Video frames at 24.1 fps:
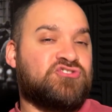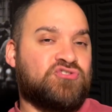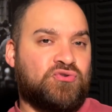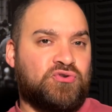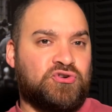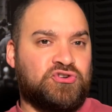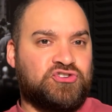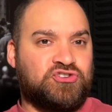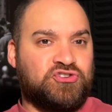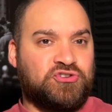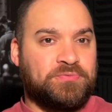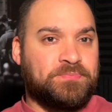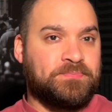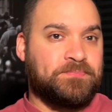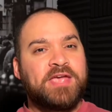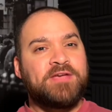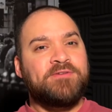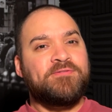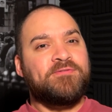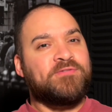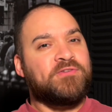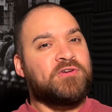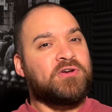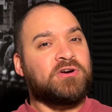George.
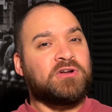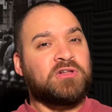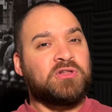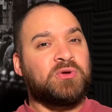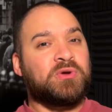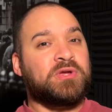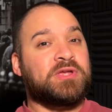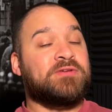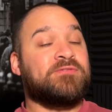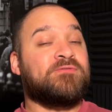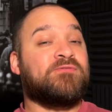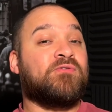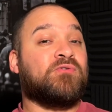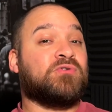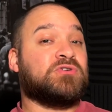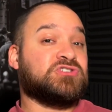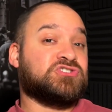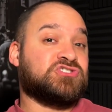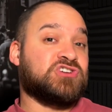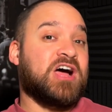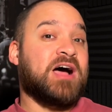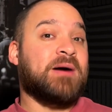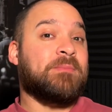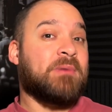If you're looking for
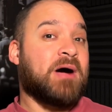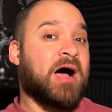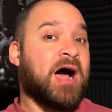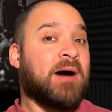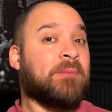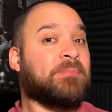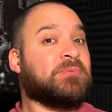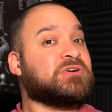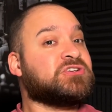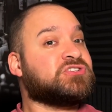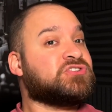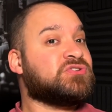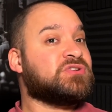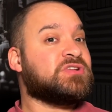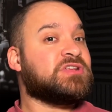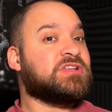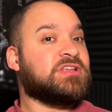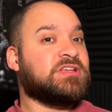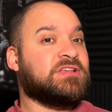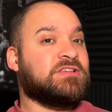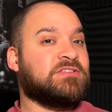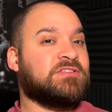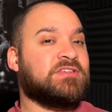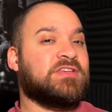job
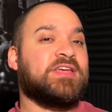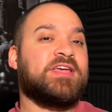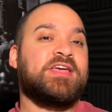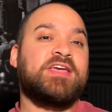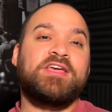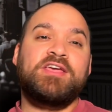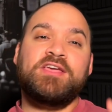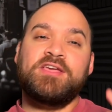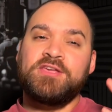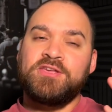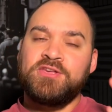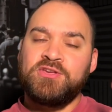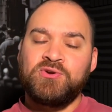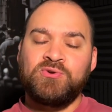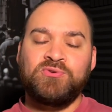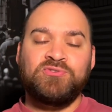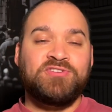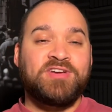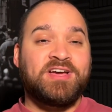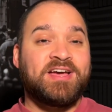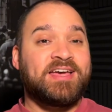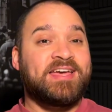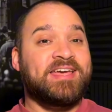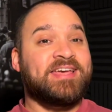opportunities,
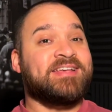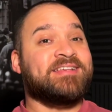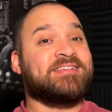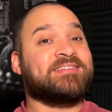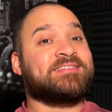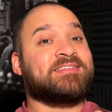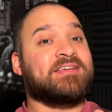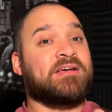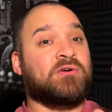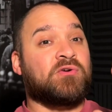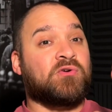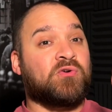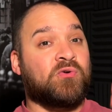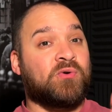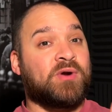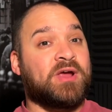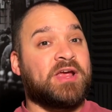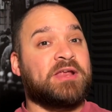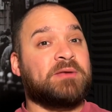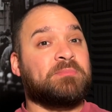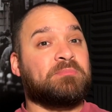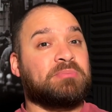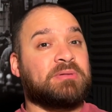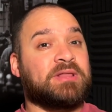Utah is a
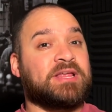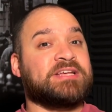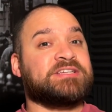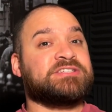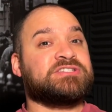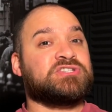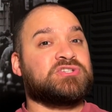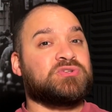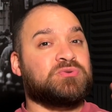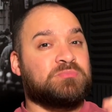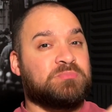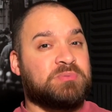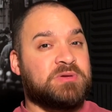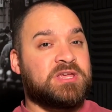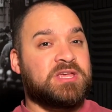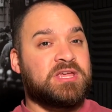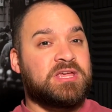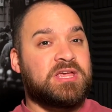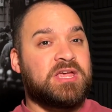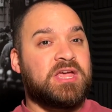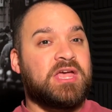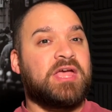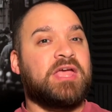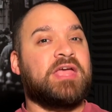great place to
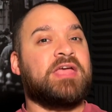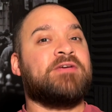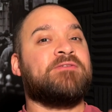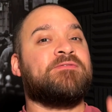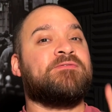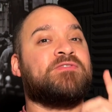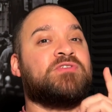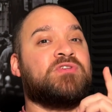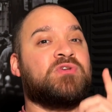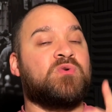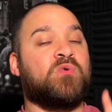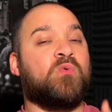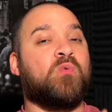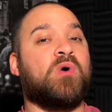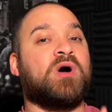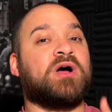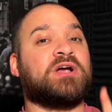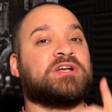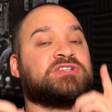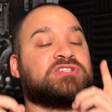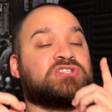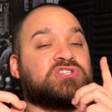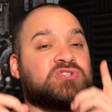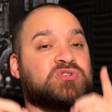be if you
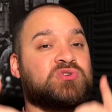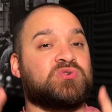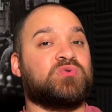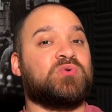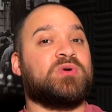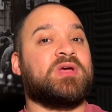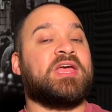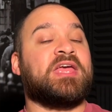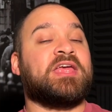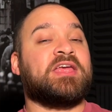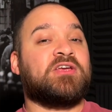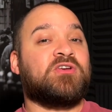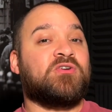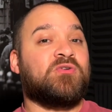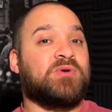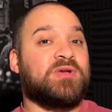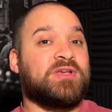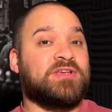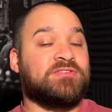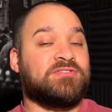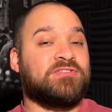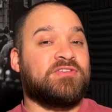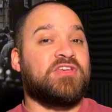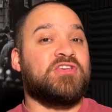want to
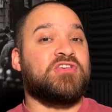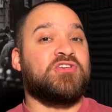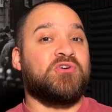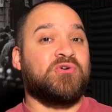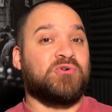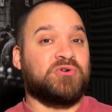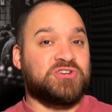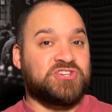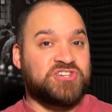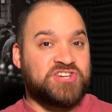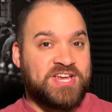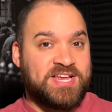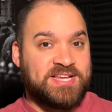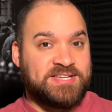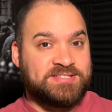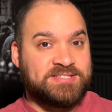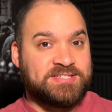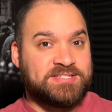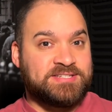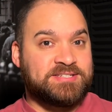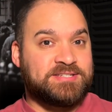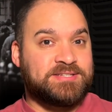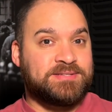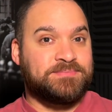increase your
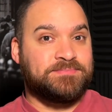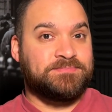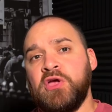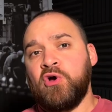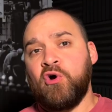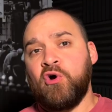chances.